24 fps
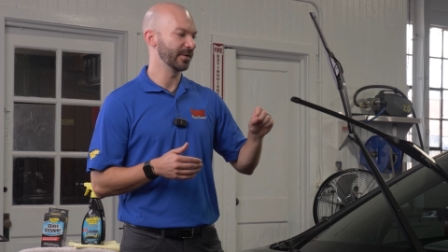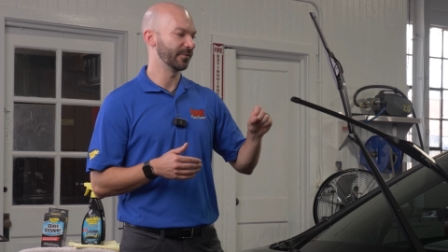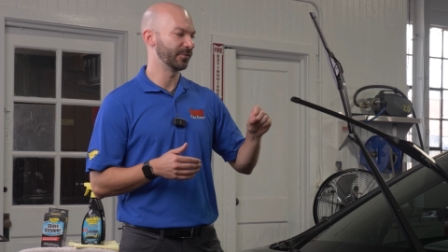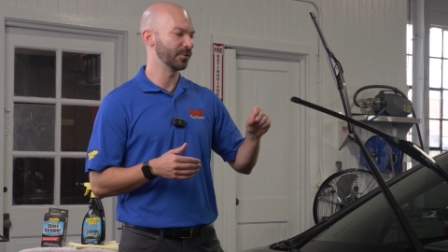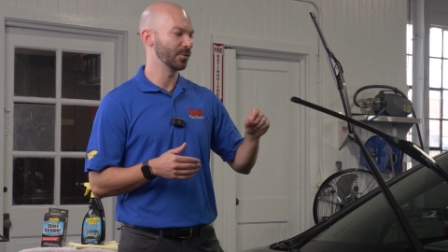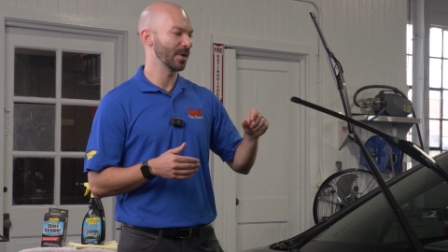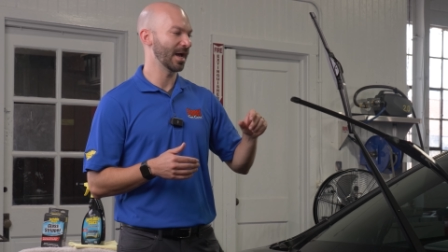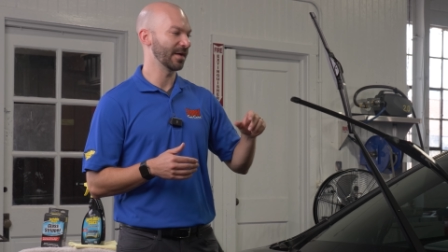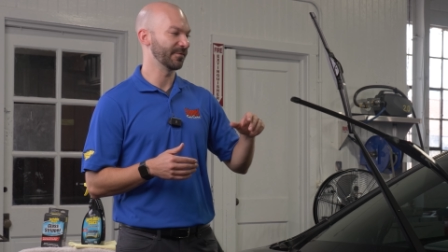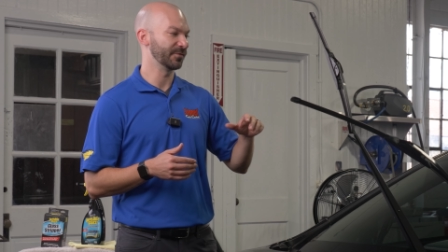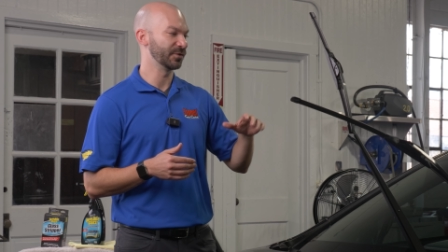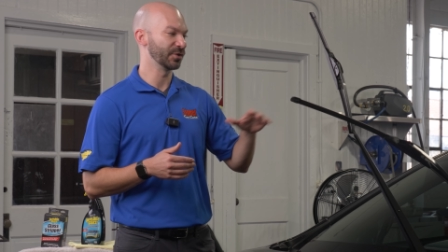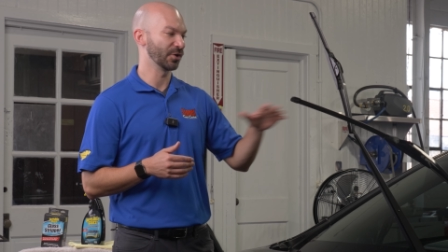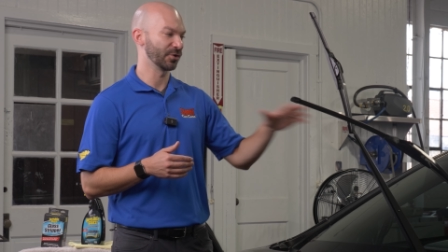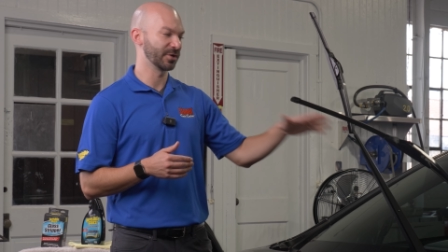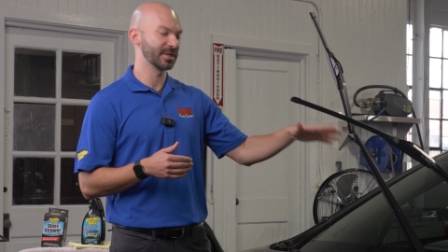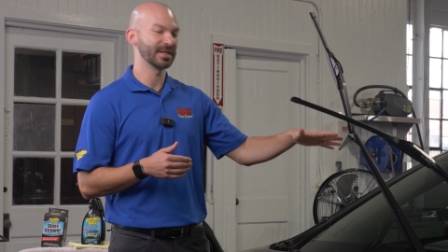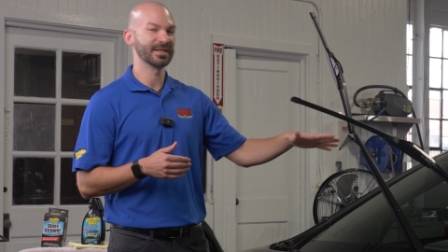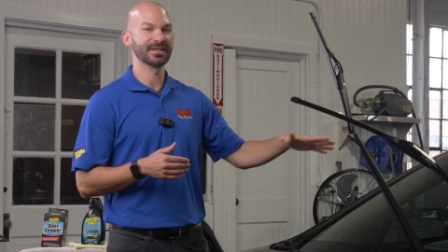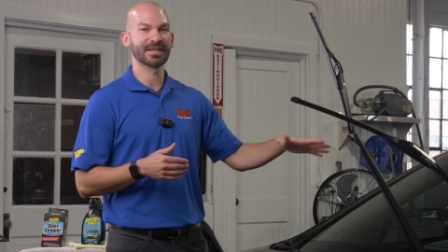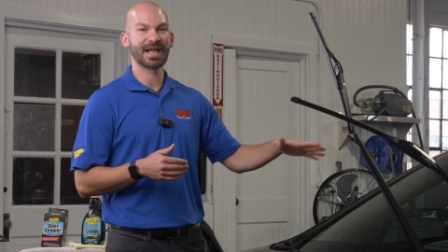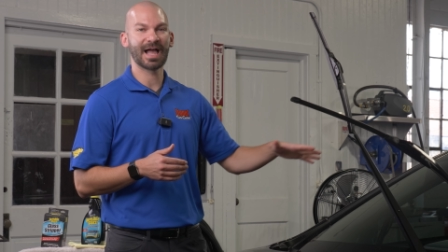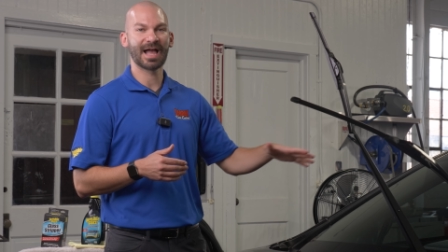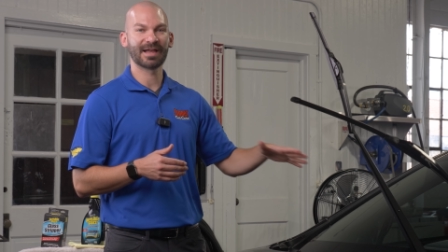If you have
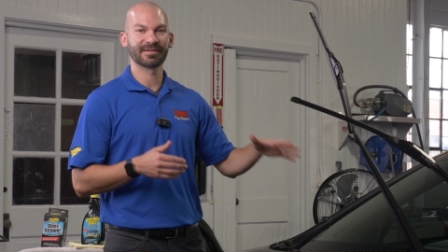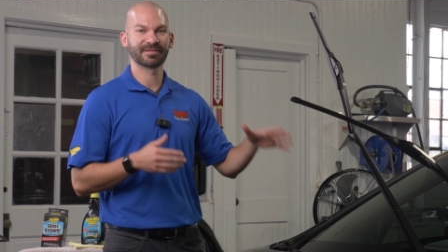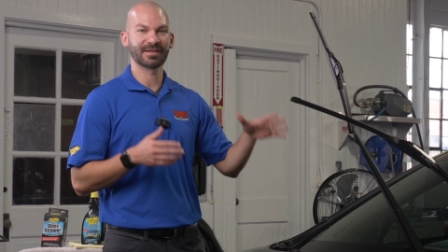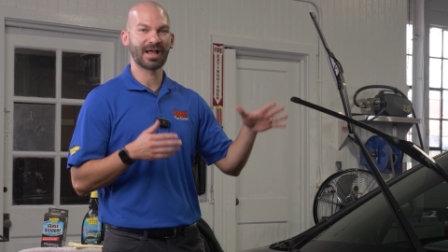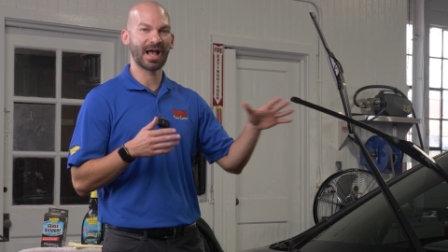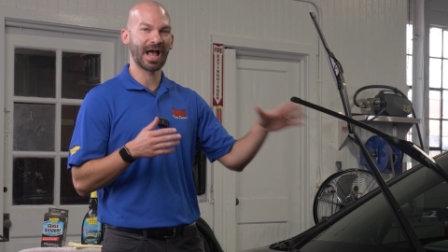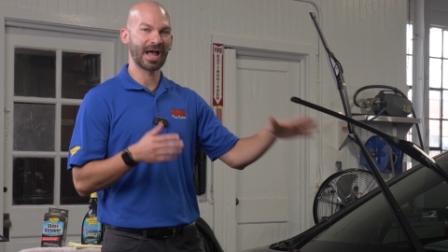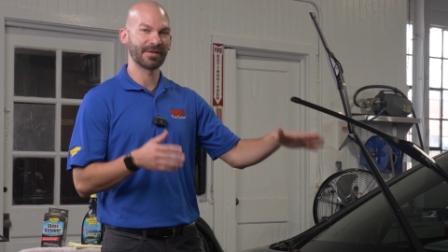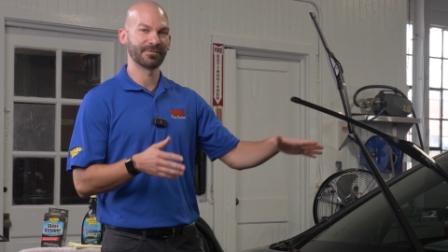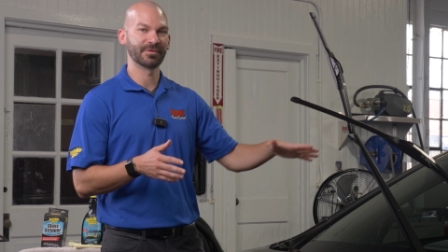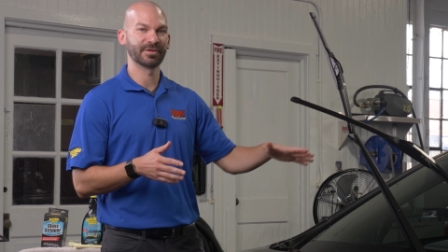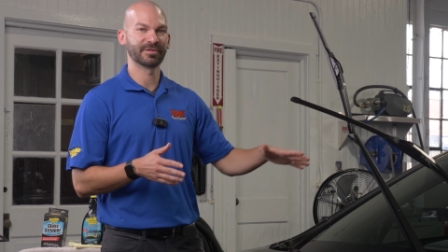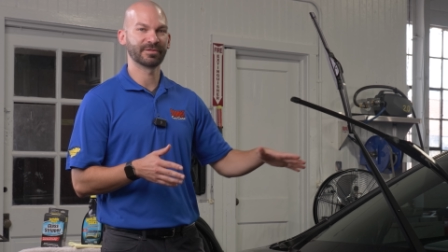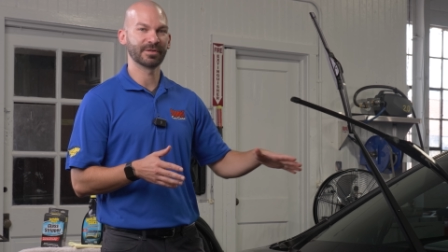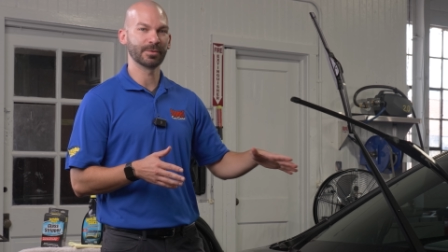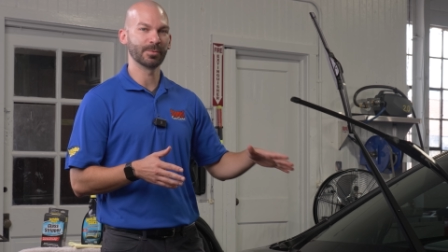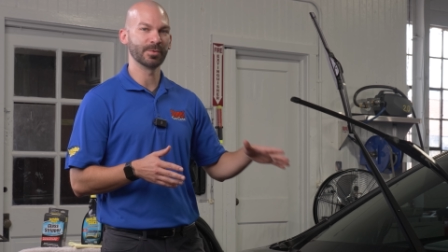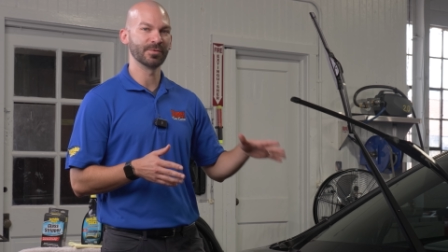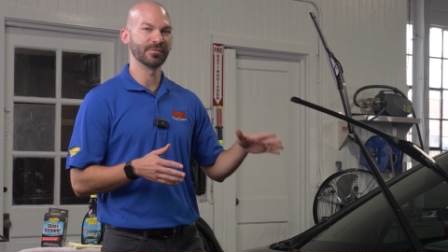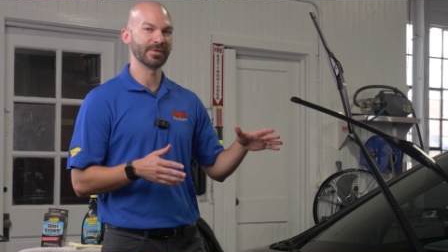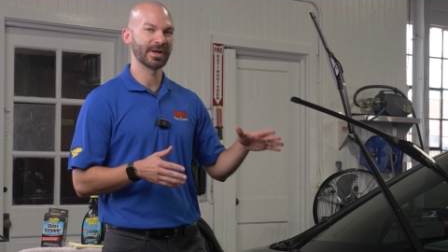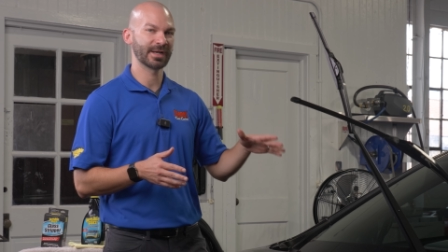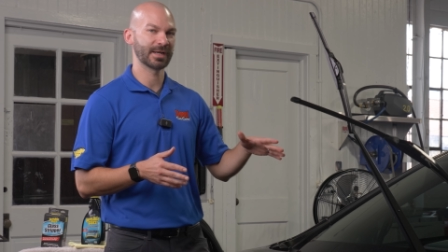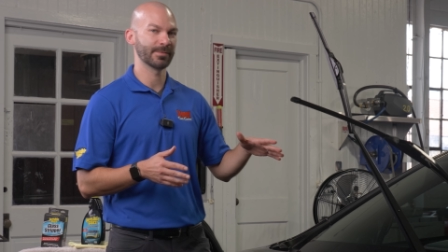dirty glass, obviously
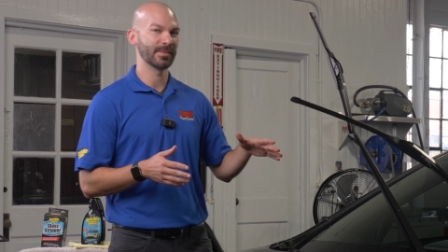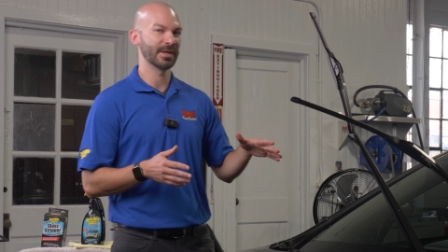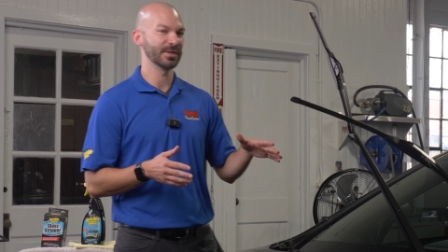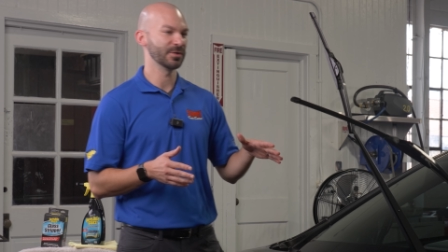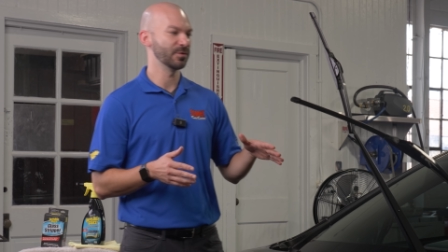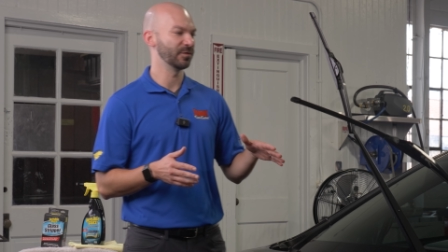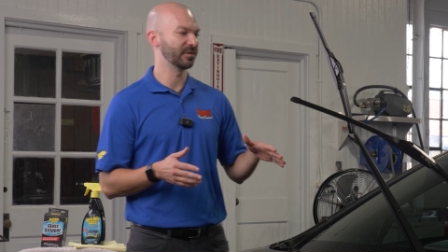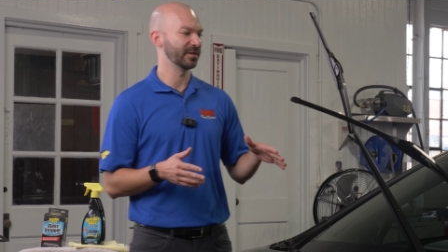we recommend